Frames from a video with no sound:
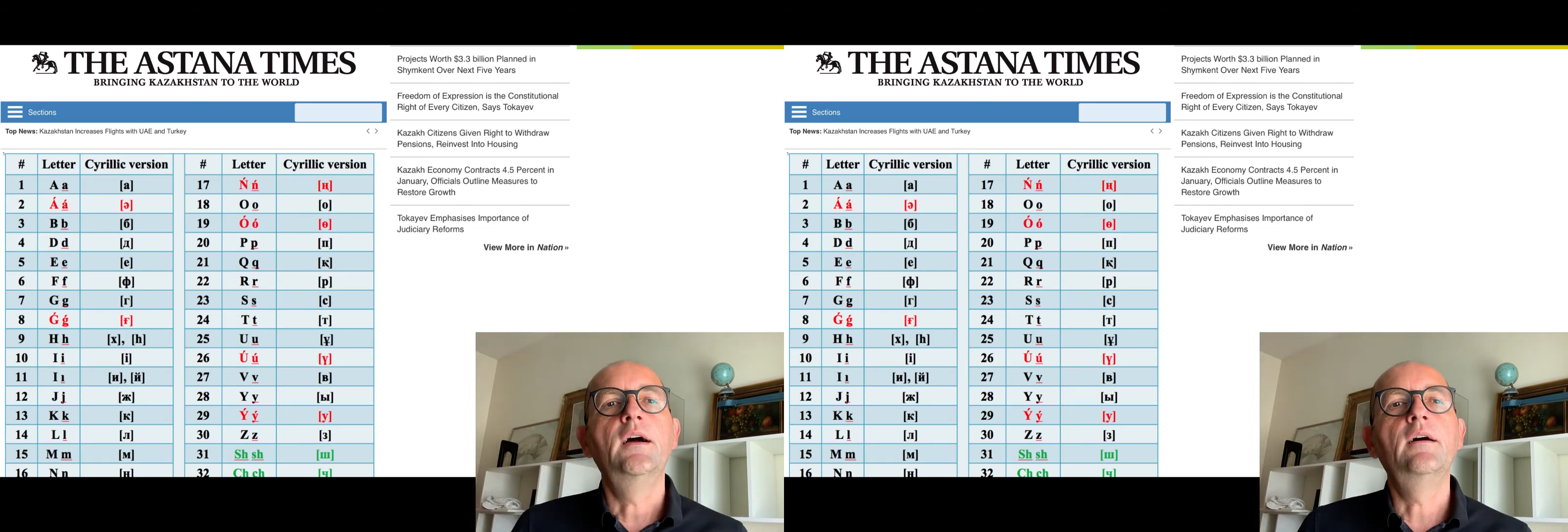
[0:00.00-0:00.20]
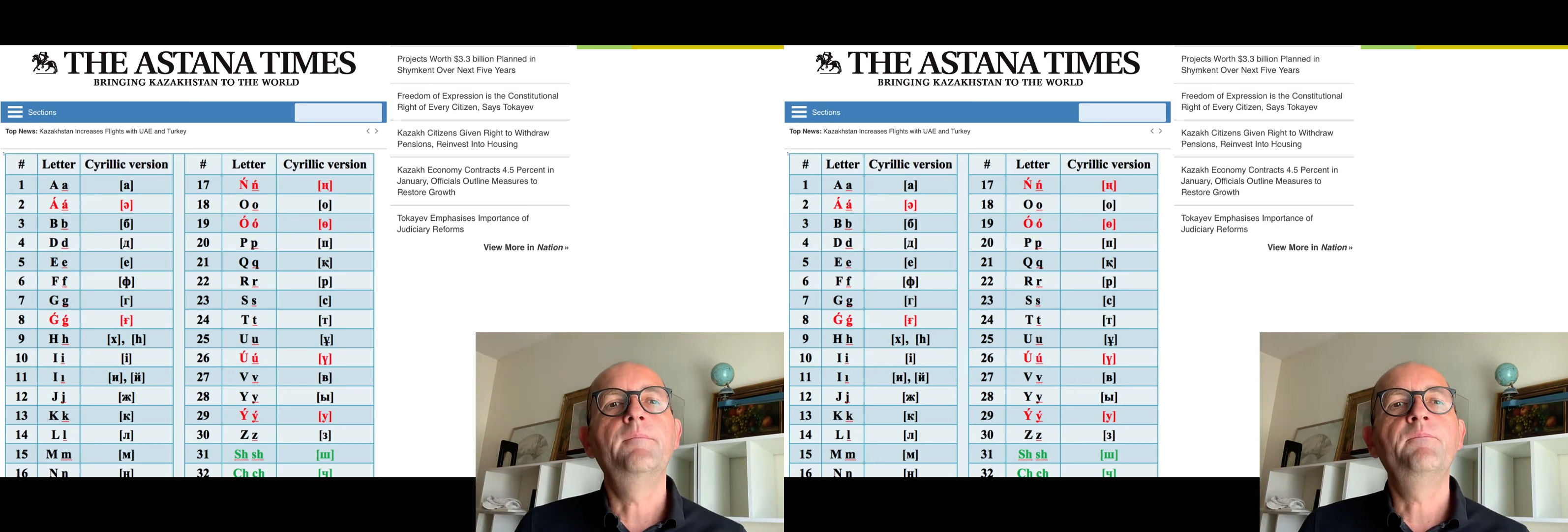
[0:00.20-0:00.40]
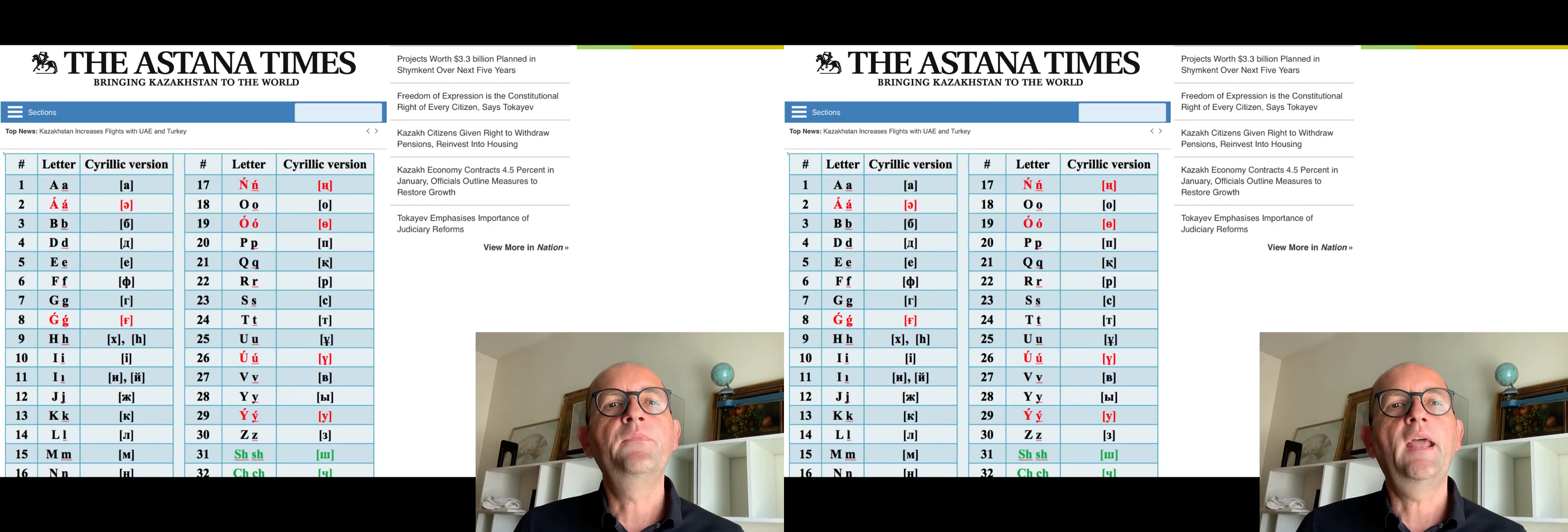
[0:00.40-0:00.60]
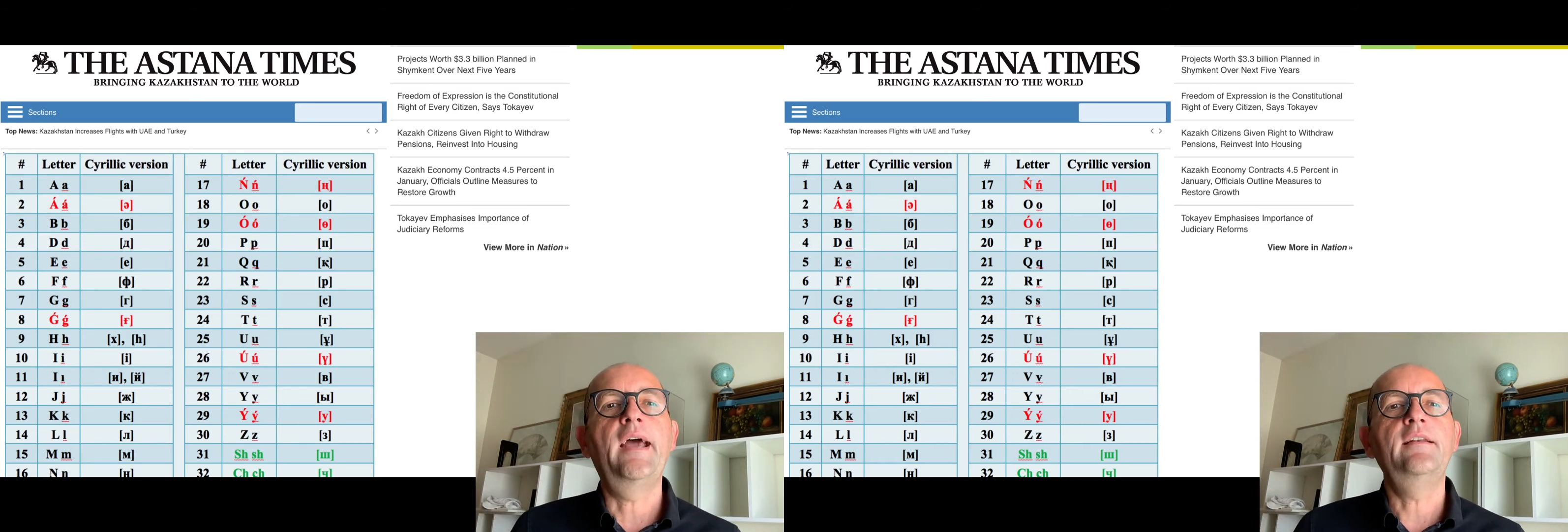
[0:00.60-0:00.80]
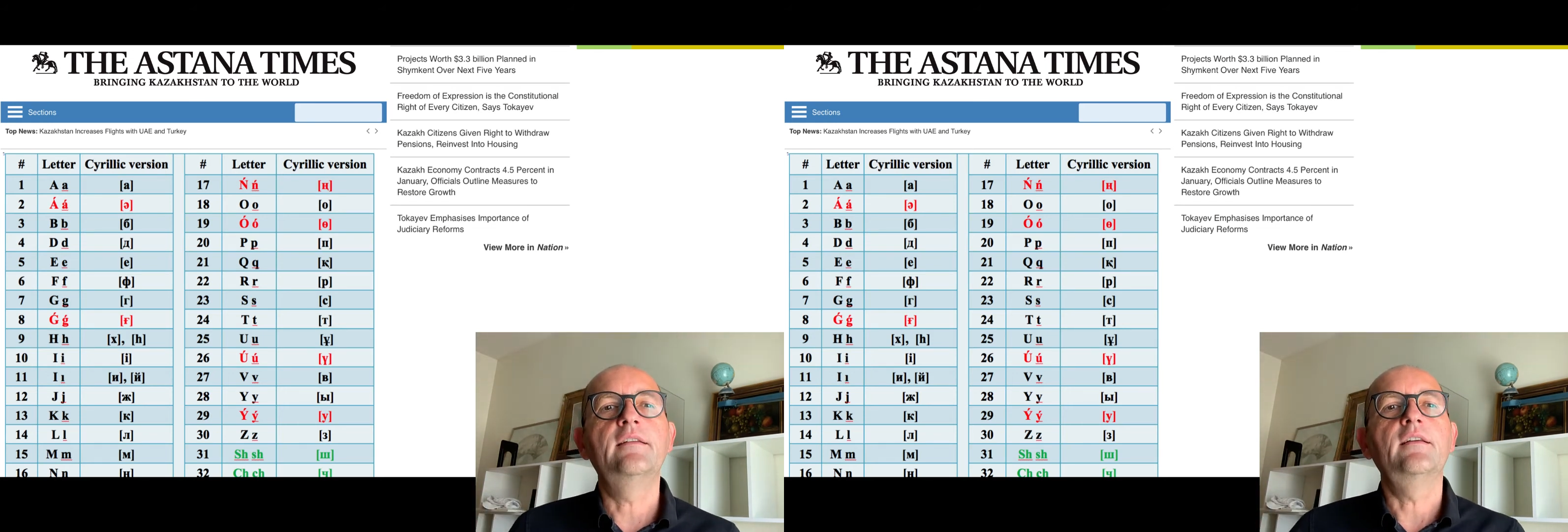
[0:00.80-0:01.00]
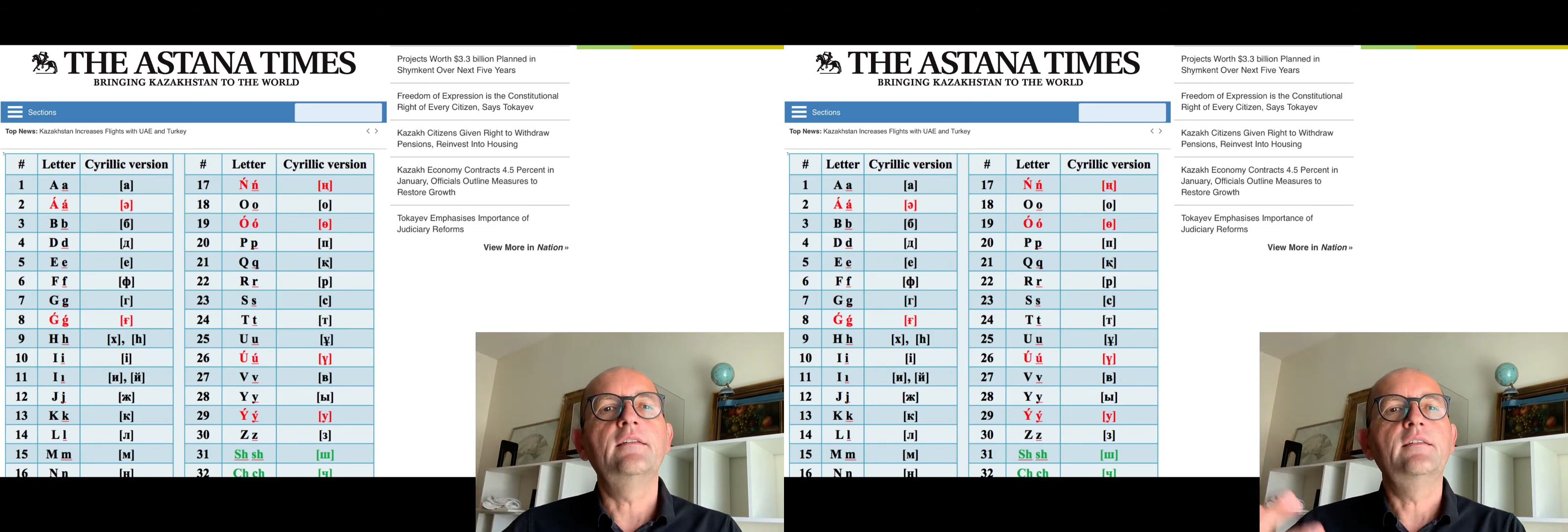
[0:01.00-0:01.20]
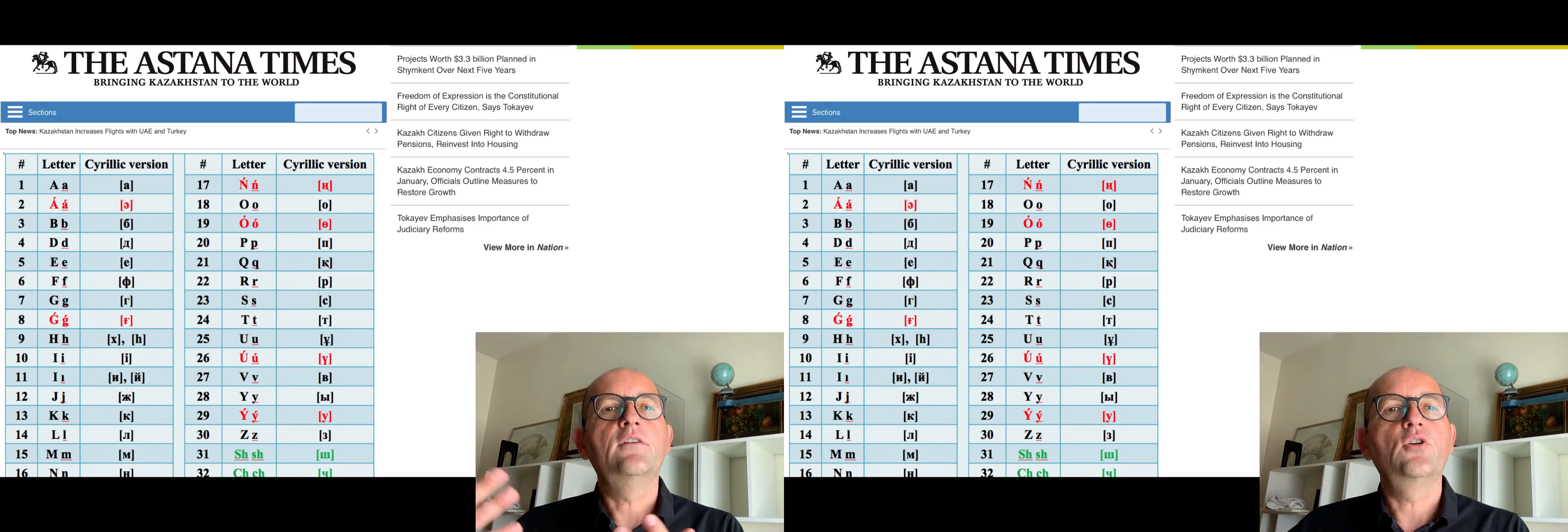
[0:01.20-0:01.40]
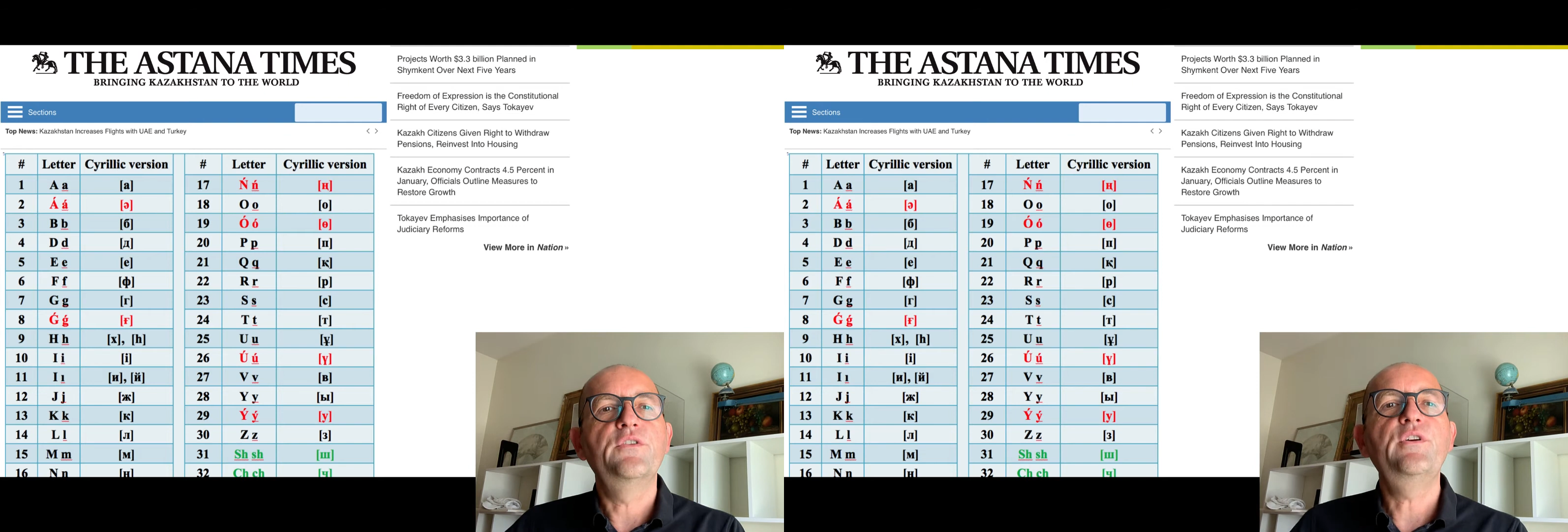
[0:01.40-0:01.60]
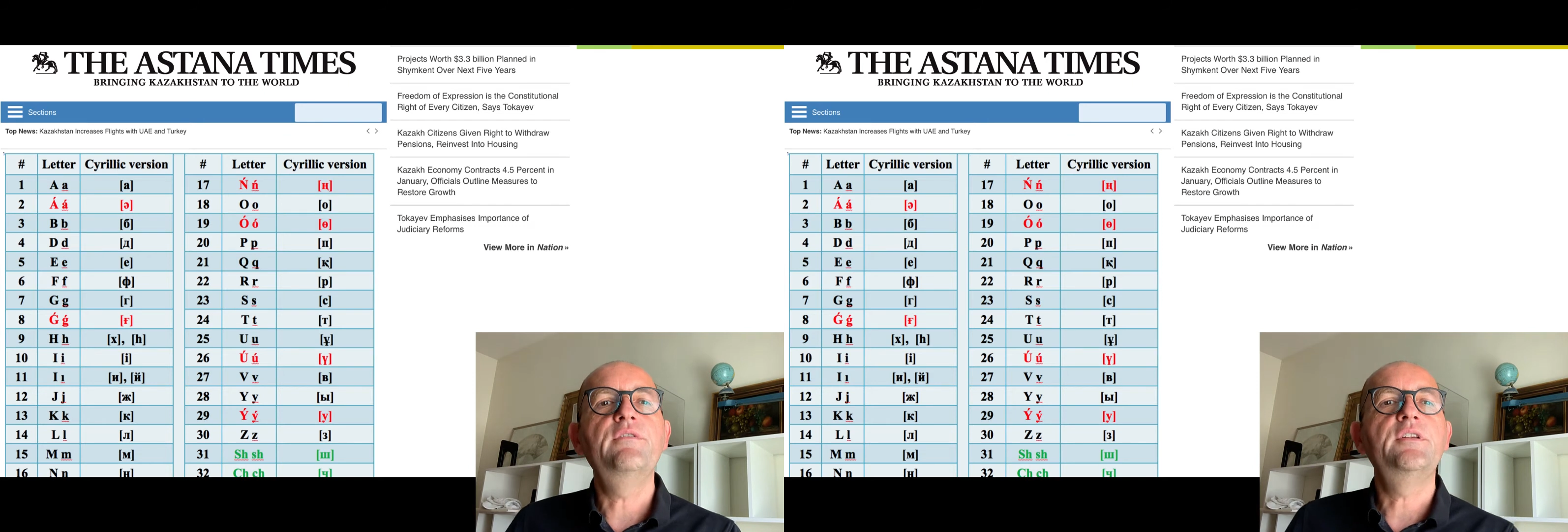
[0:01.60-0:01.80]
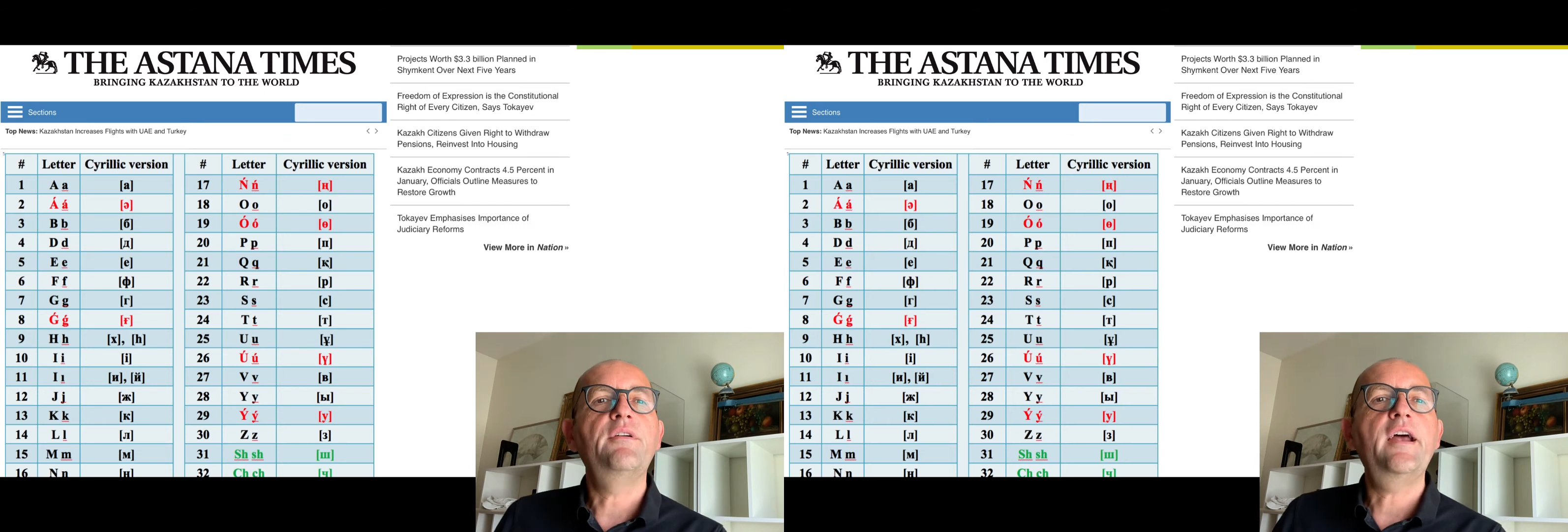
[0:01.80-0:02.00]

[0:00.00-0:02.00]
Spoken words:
and the conservative